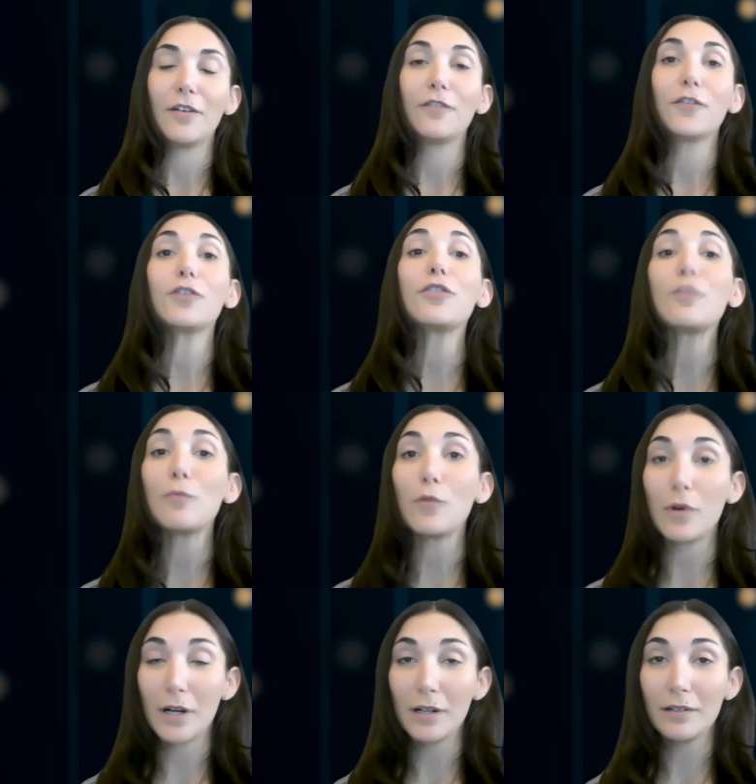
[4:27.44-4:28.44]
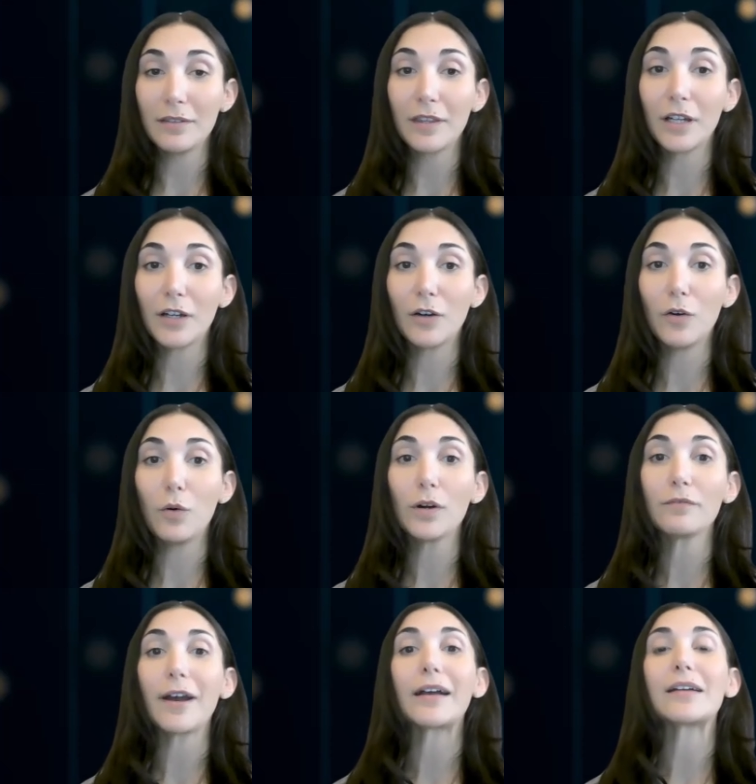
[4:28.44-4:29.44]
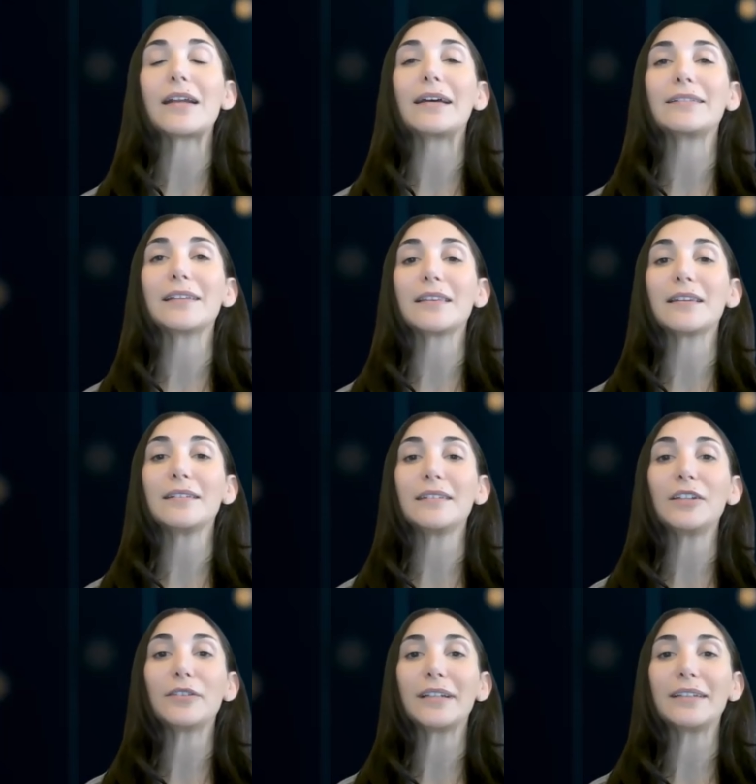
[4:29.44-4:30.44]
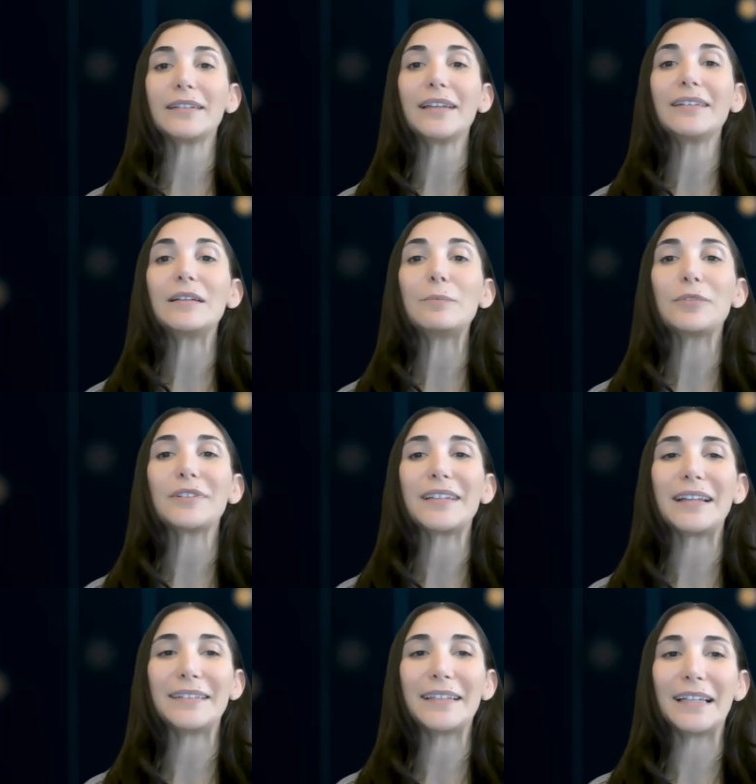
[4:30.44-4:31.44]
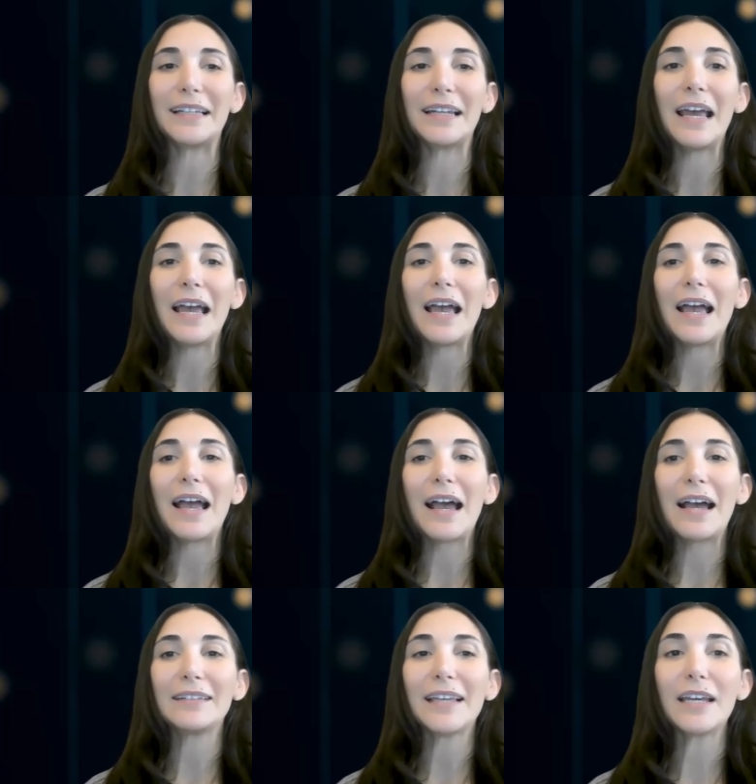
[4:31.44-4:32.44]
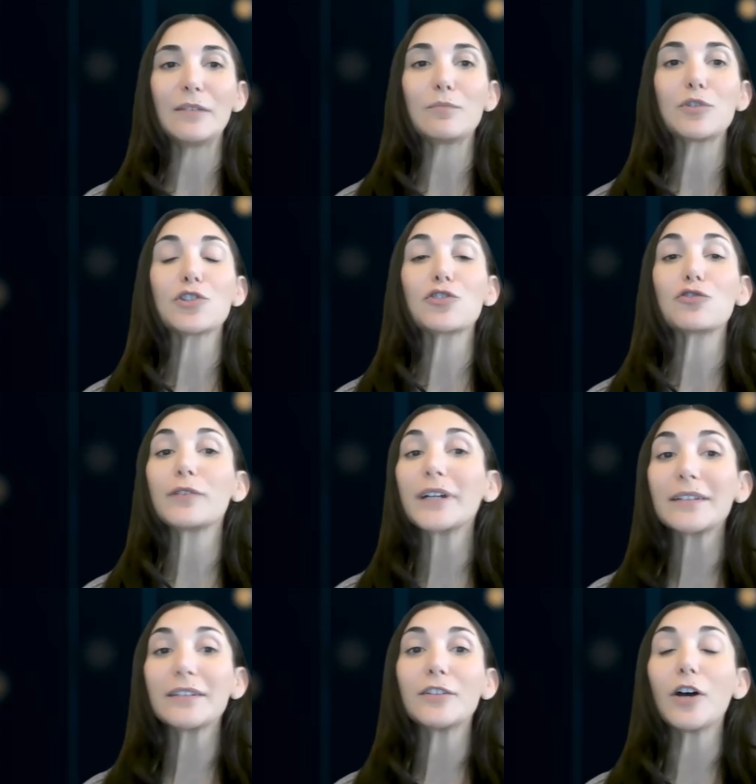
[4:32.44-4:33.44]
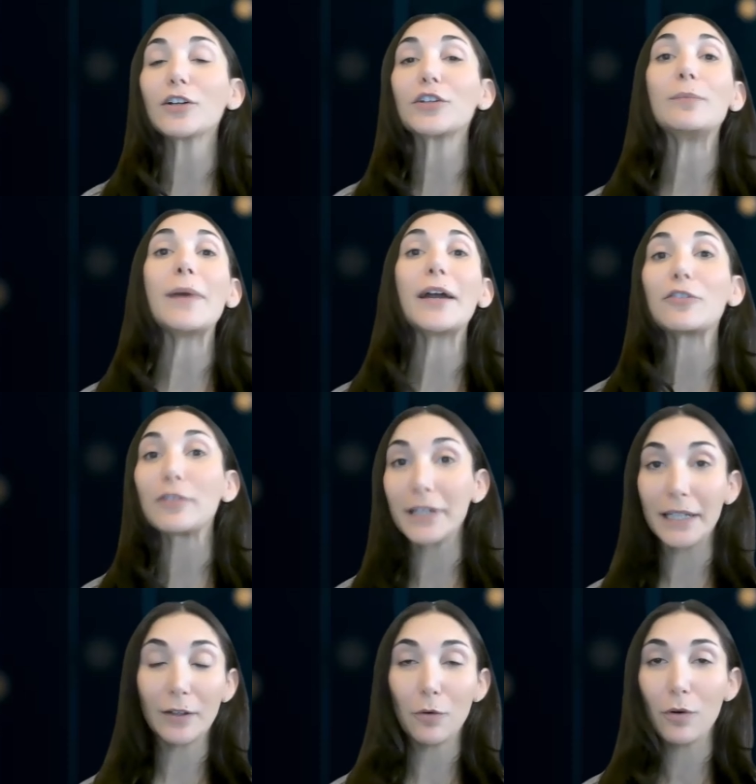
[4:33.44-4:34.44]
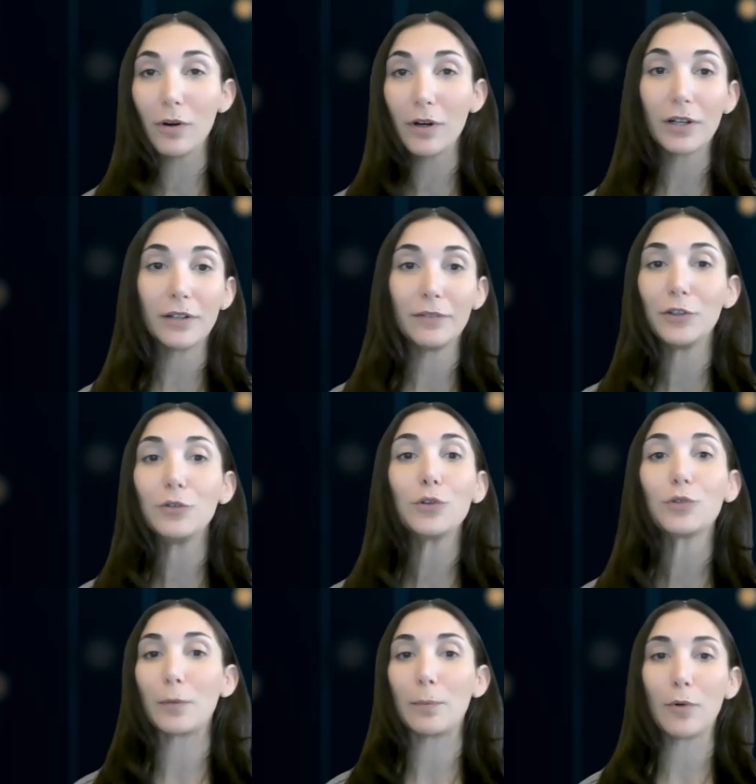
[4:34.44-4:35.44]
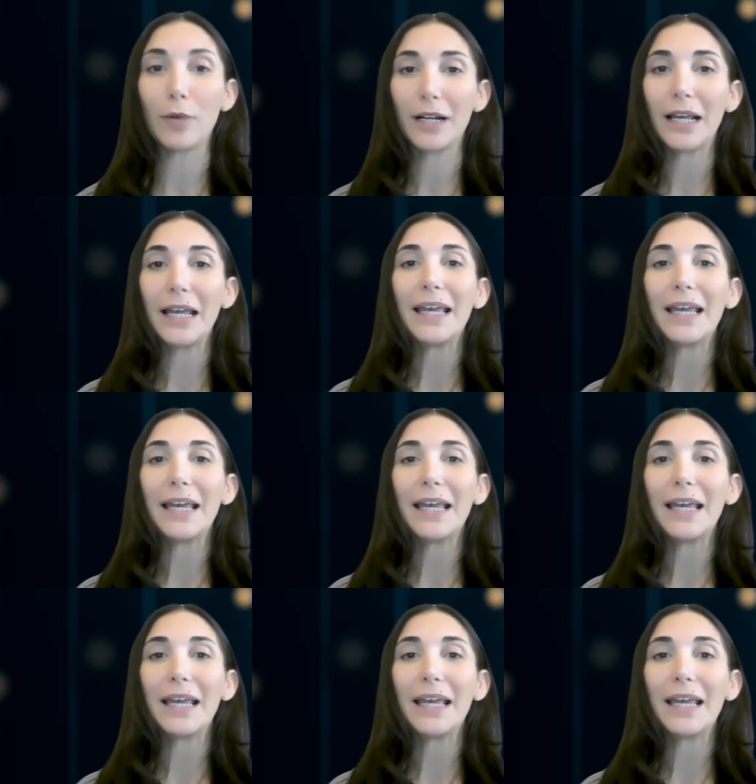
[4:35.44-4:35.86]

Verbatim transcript: Furthermore, the court recognized that this series isn't presented as a strict documentary or a news report.